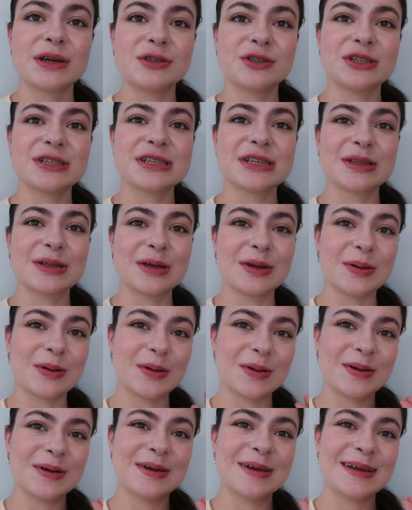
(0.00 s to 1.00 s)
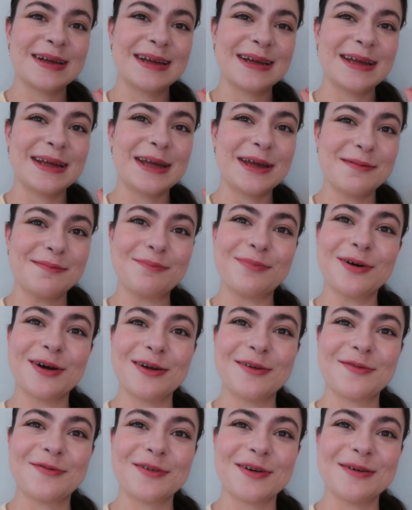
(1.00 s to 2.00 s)
just a little
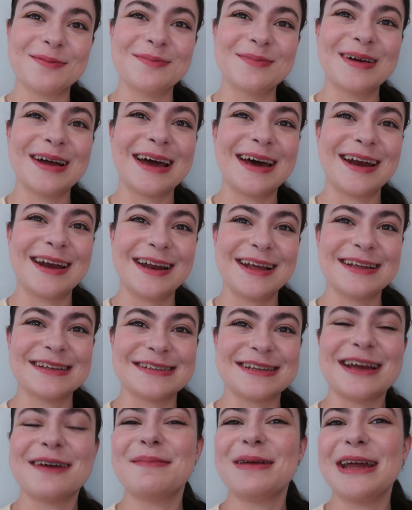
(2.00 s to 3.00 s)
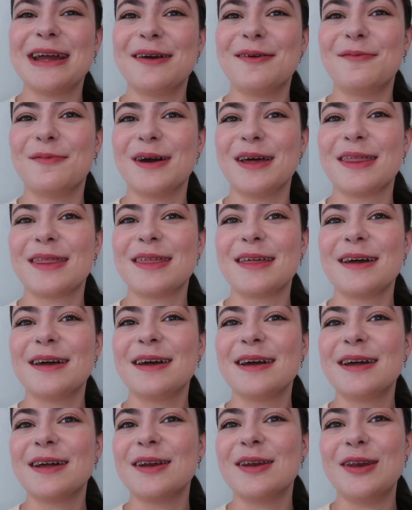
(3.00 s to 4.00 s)
input from Editing Sammy with
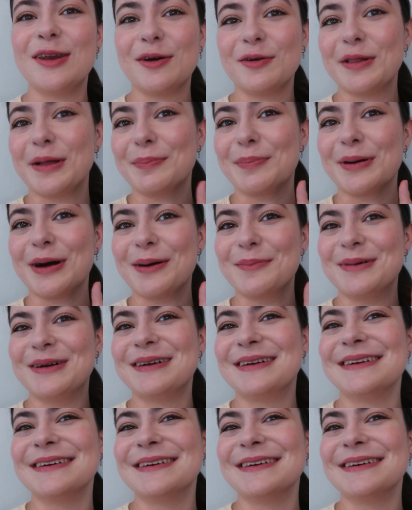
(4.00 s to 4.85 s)
no lip balm.